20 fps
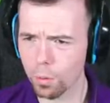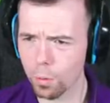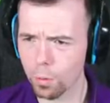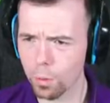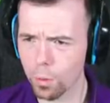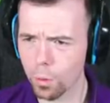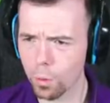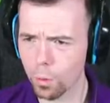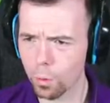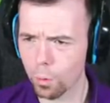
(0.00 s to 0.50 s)

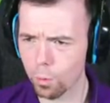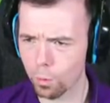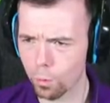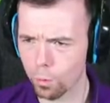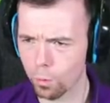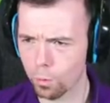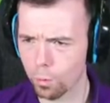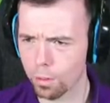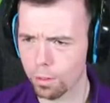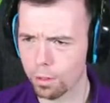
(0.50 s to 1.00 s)
connected my
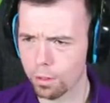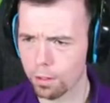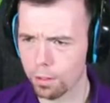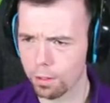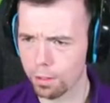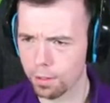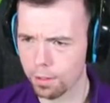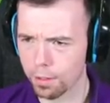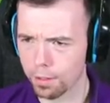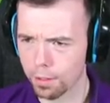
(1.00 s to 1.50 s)
speaker, then
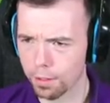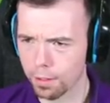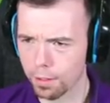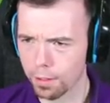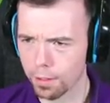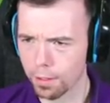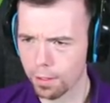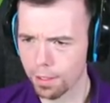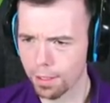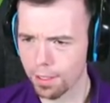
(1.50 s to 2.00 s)
my mum
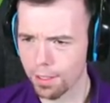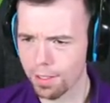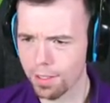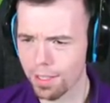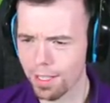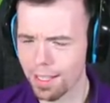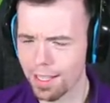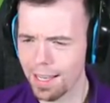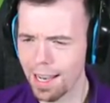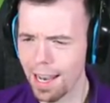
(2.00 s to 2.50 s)
phoned me.
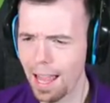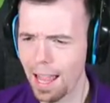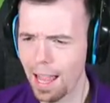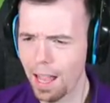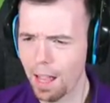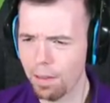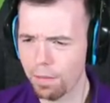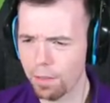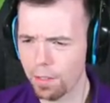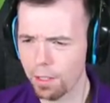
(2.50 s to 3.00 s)
So I
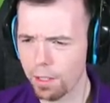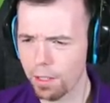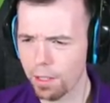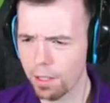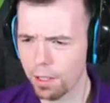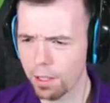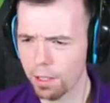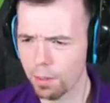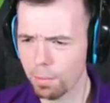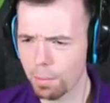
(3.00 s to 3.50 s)
turned it off so
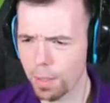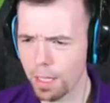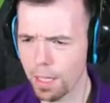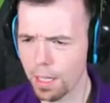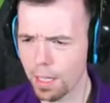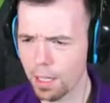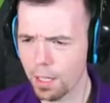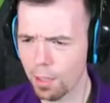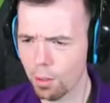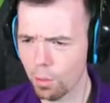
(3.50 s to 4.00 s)
it didn't
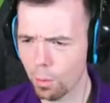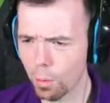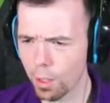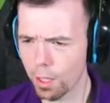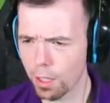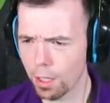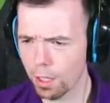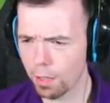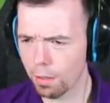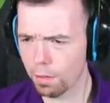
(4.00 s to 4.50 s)
like illuminate
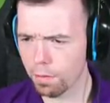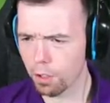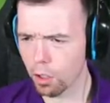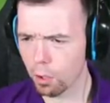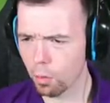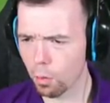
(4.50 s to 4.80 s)
the house. You.